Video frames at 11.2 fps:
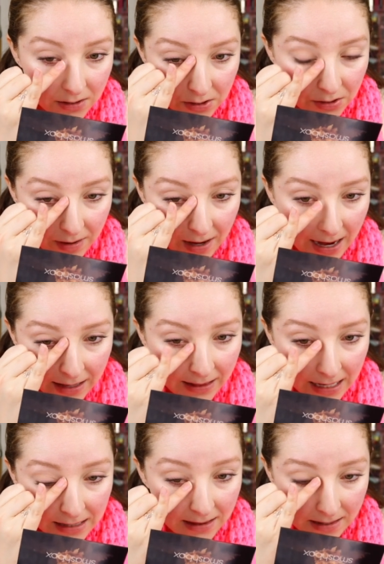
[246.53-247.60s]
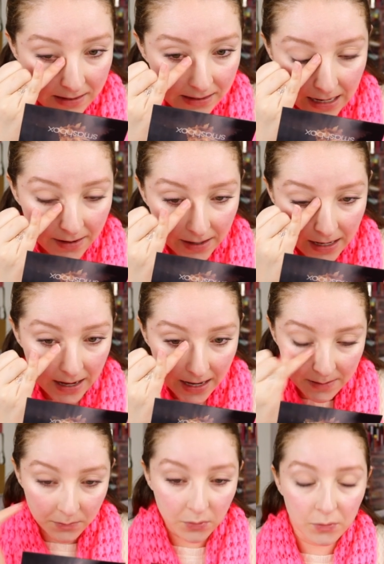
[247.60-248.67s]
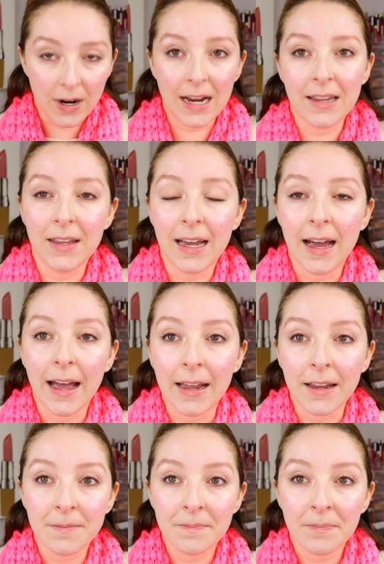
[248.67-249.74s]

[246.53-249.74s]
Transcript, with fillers: to highlight this area and brighten the eye.